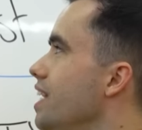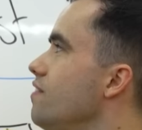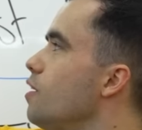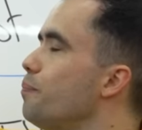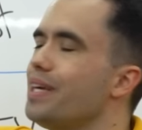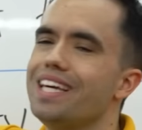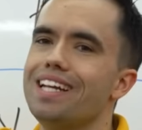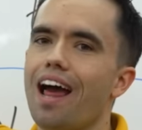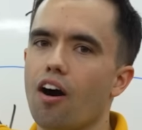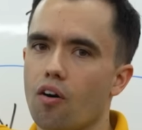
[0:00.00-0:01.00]
even a
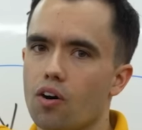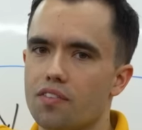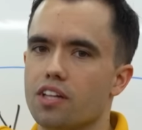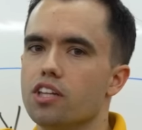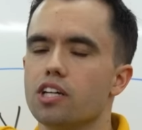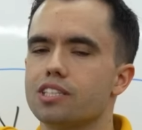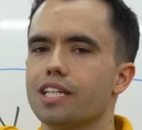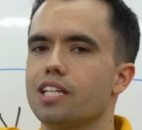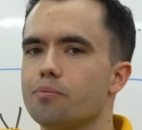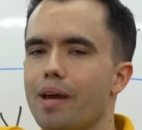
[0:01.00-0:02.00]
P&L that looks
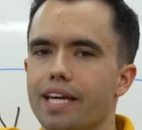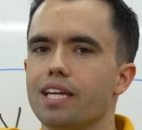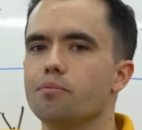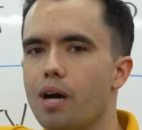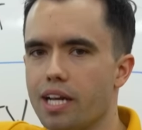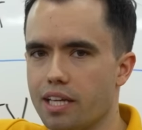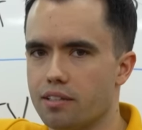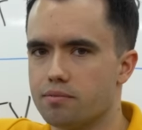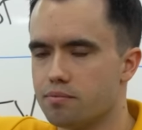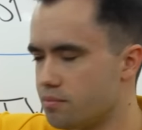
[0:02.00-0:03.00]
like you're making money,
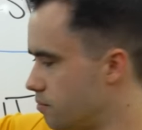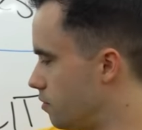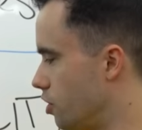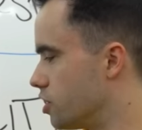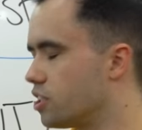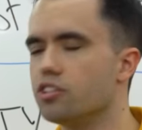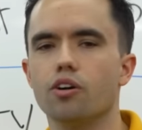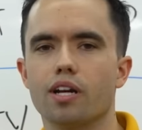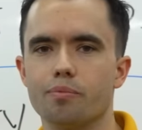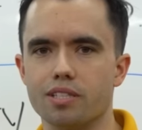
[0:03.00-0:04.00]
you can still
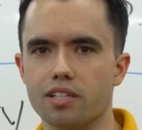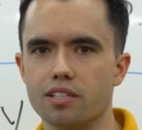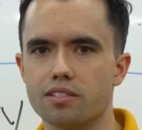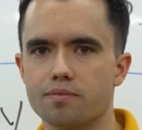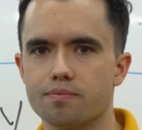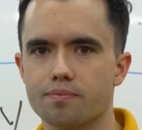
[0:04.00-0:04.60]
go out of business.